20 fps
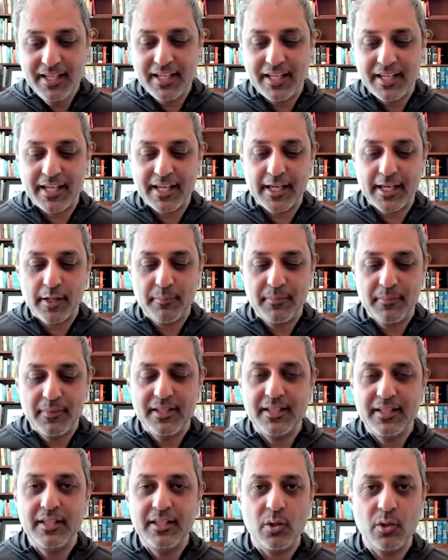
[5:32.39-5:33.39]

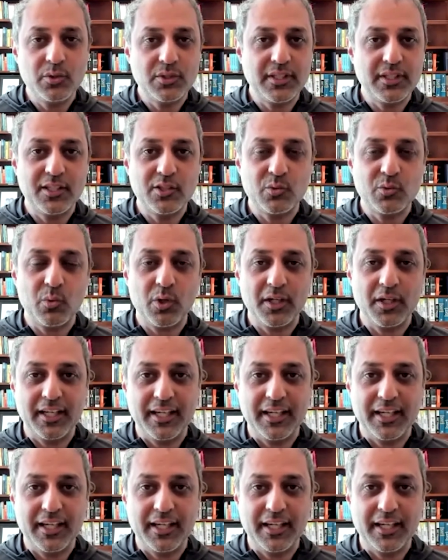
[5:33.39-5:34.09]
Those things work